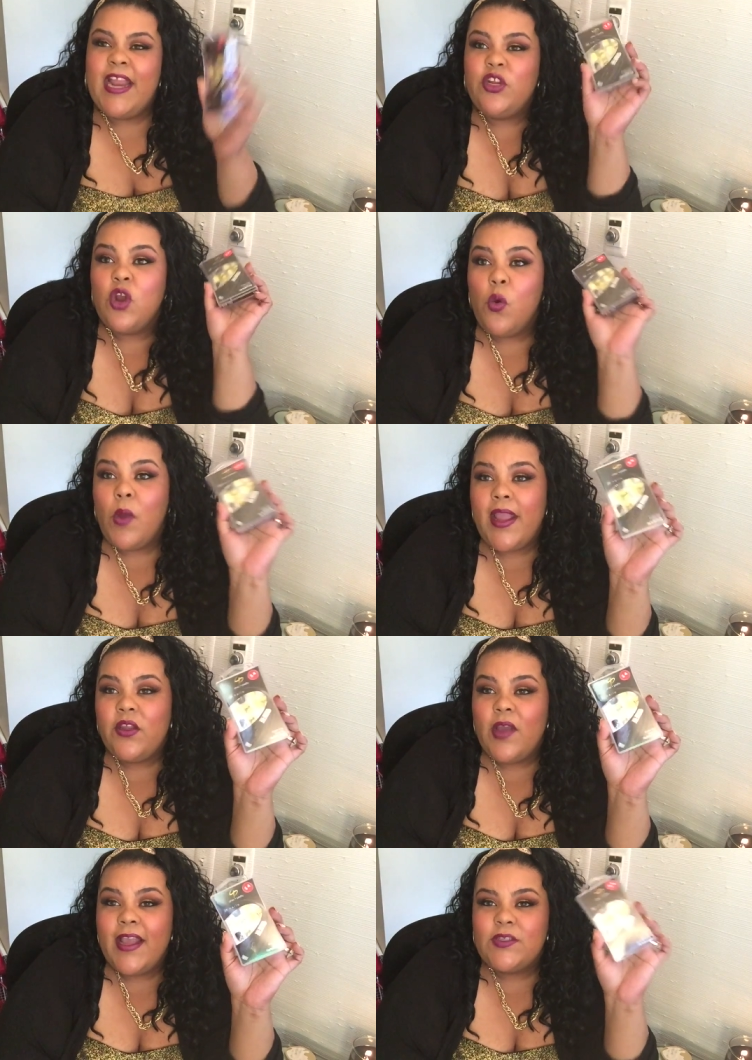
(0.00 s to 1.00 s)
And you know what,
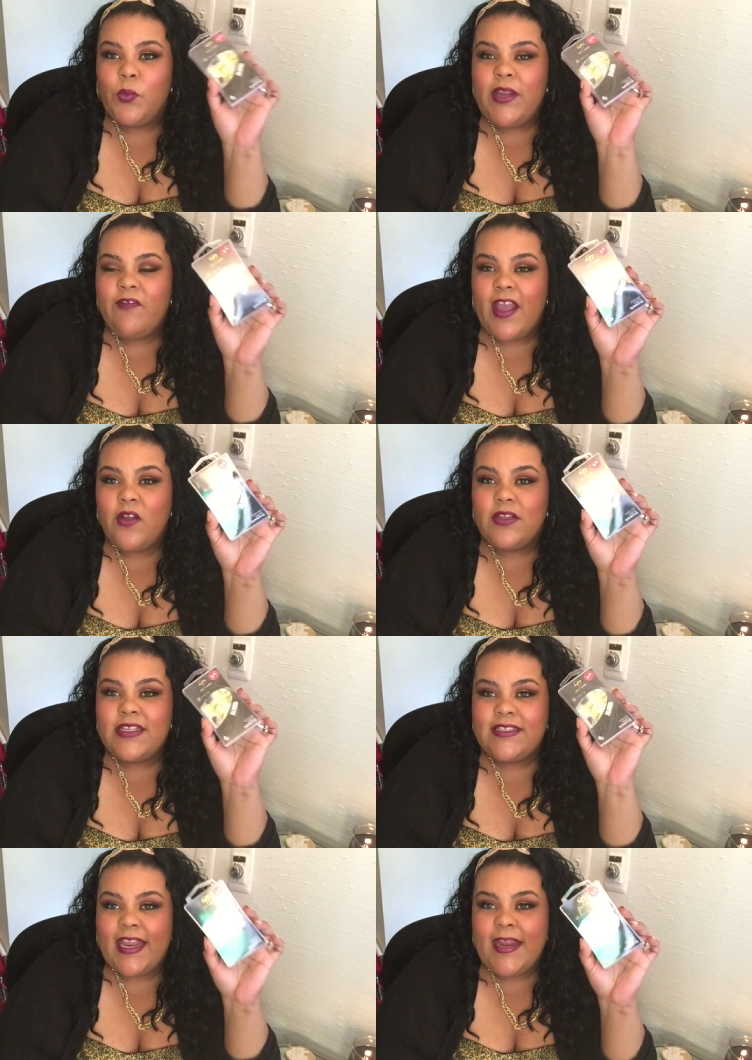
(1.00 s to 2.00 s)
you guys? We found
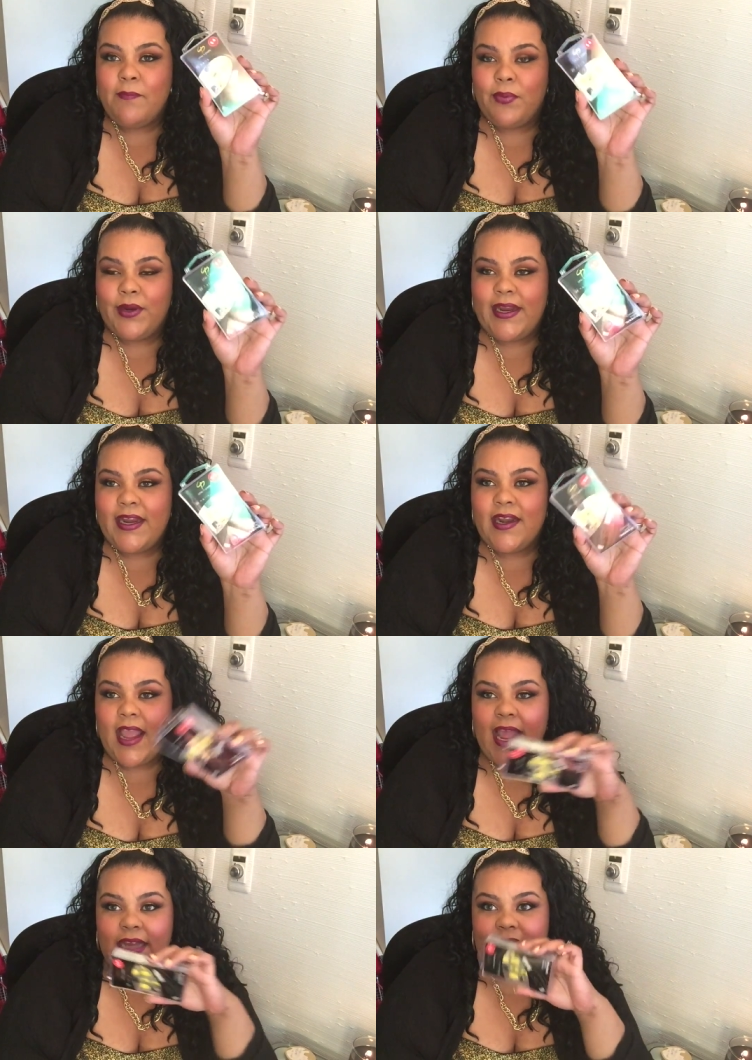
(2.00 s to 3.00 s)
the same brand
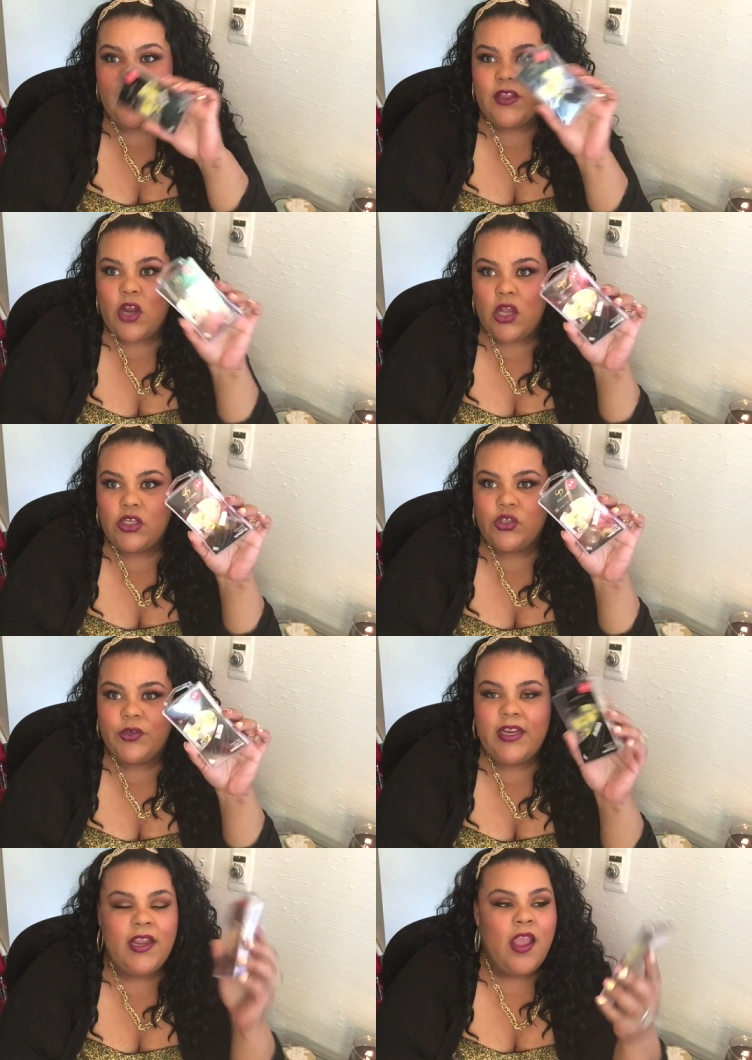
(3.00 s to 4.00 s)
at the Dollar
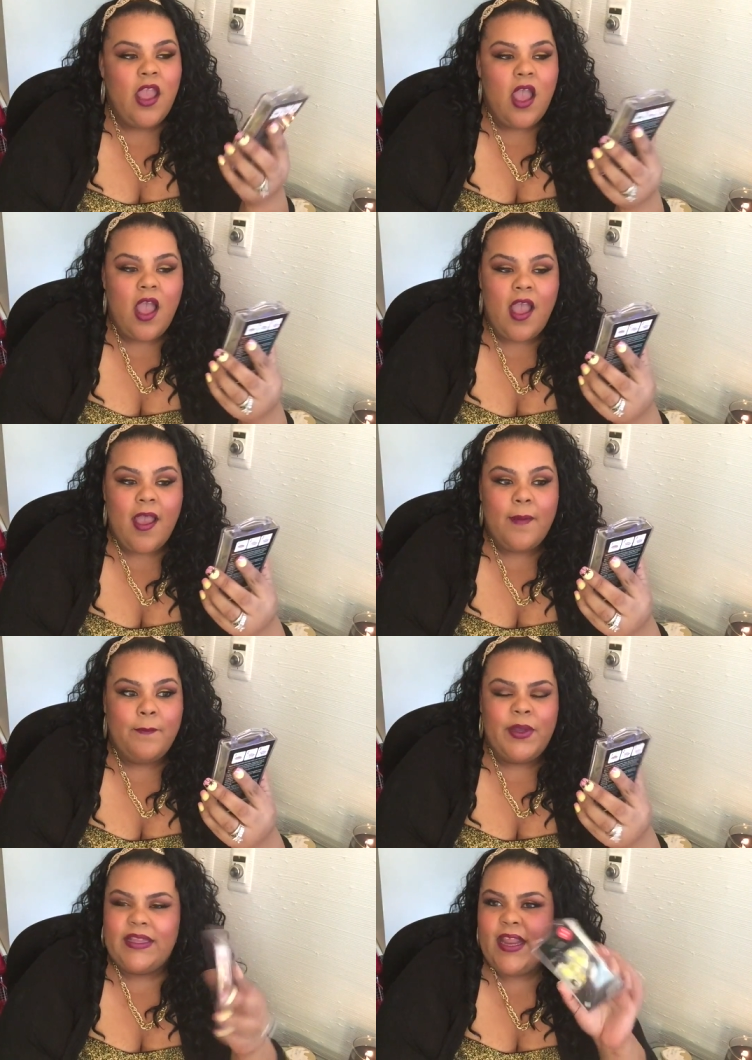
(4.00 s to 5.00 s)
Tree,
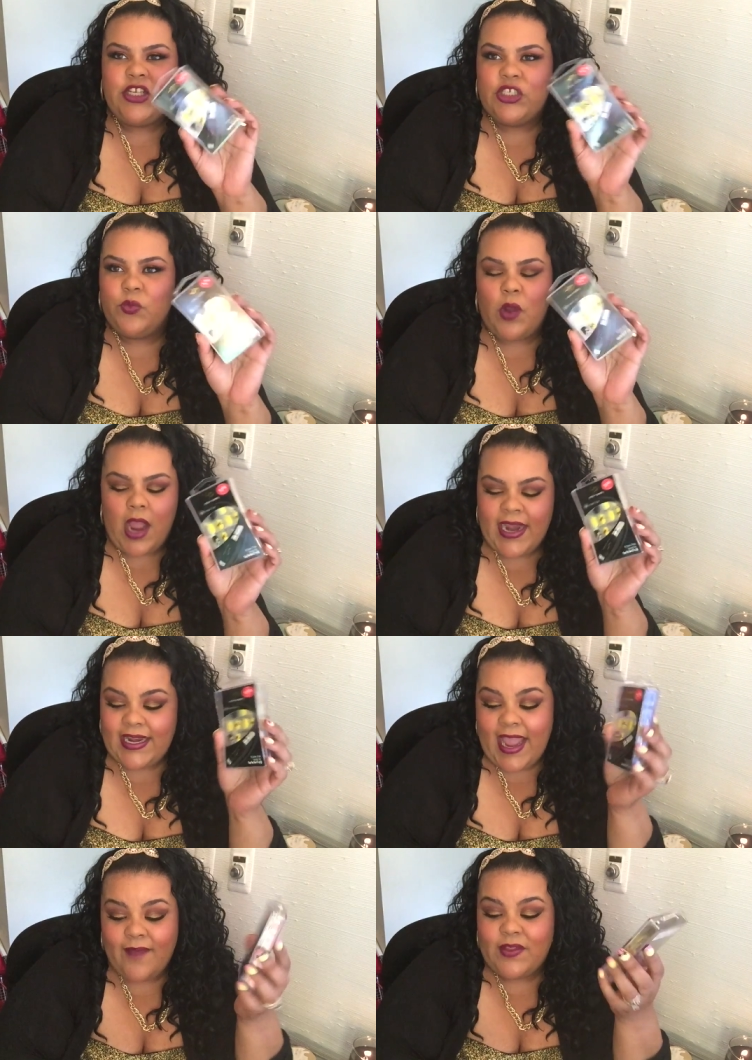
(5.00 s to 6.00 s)
um, but they just, I
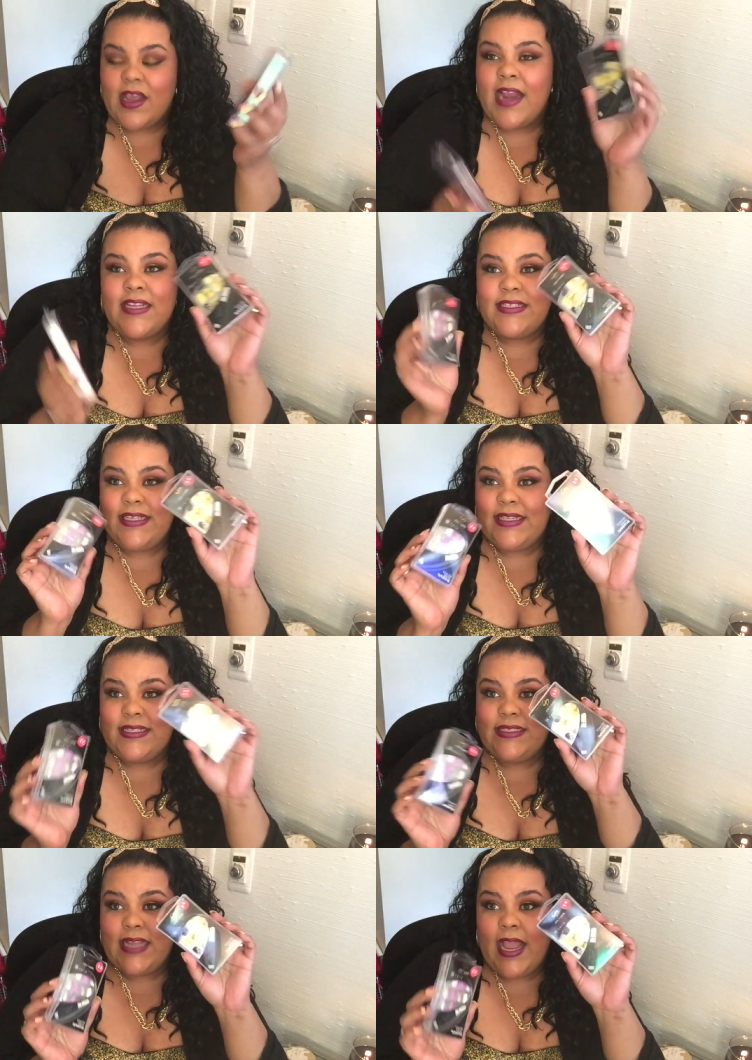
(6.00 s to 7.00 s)
didn't have, the, I didn't see
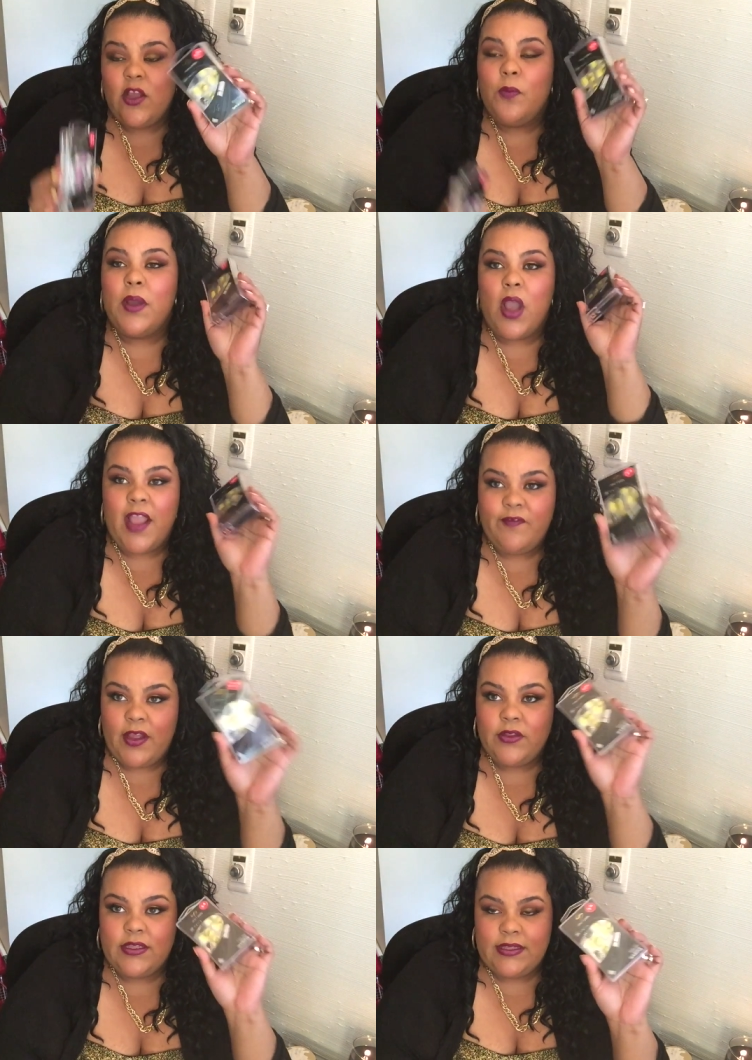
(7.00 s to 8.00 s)
this style, but I
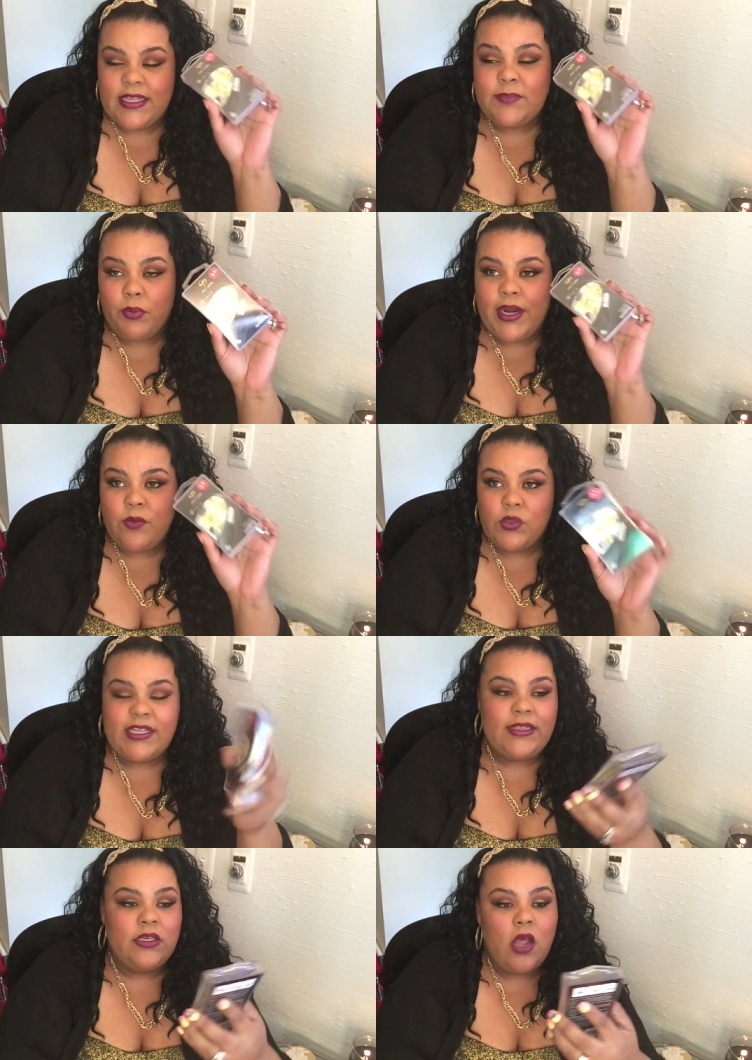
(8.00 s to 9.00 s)
found this brand
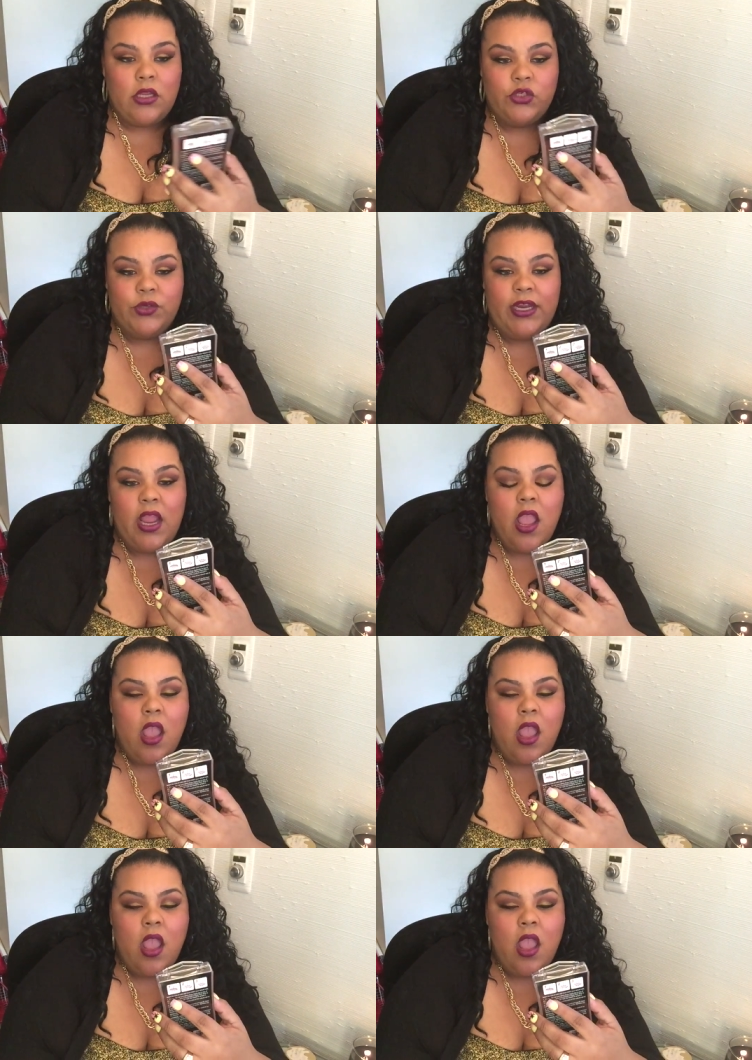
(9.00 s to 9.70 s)
was at the Dollar Tree.